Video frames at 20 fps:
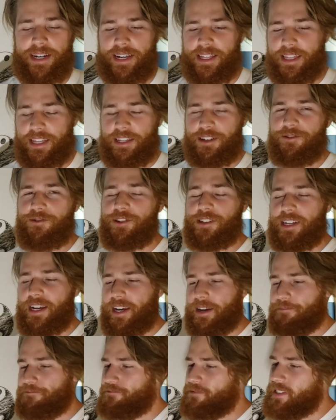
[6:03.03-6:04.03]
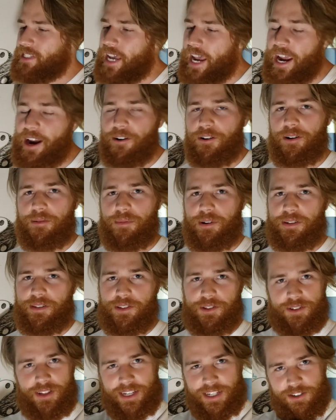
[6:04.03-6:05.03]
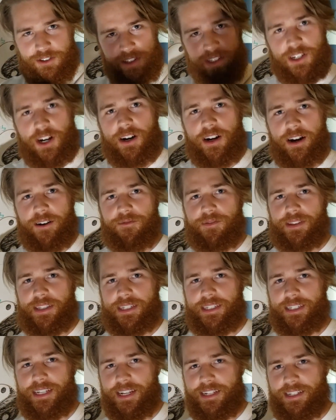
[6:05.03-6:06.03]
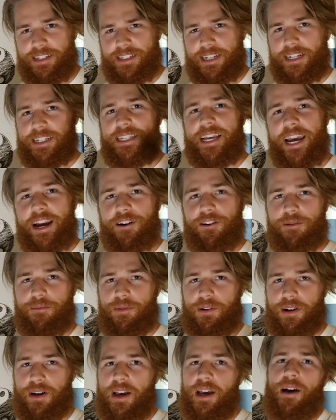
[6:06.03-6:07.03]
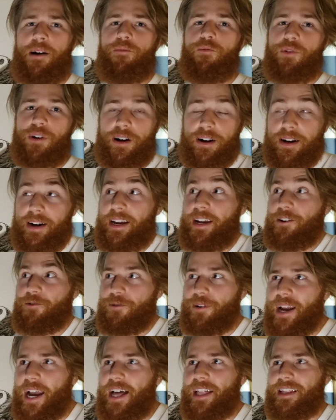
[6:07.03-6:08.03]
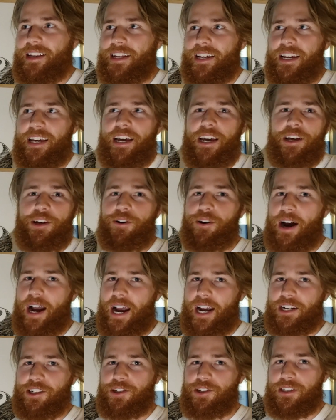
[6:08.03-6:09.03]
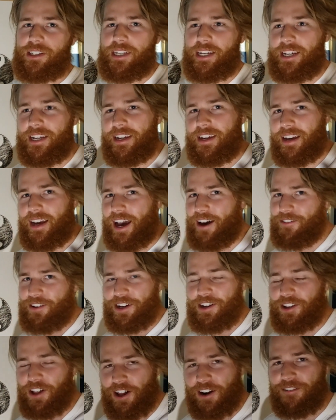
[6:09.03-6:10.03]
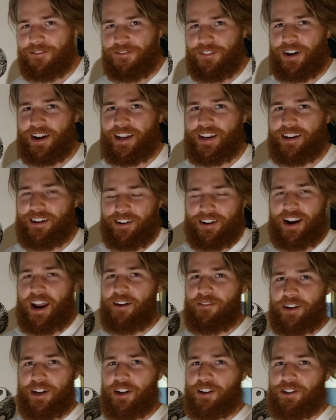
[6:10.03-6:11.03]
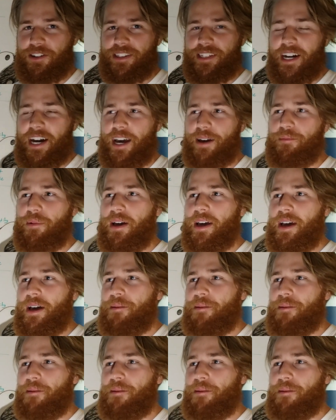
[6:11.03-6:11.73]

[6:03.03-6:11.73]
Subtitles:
And then you say, terrible. So like you start off with a sentence like terrible, where in reality, you're actually having a lot of fun or having a good time.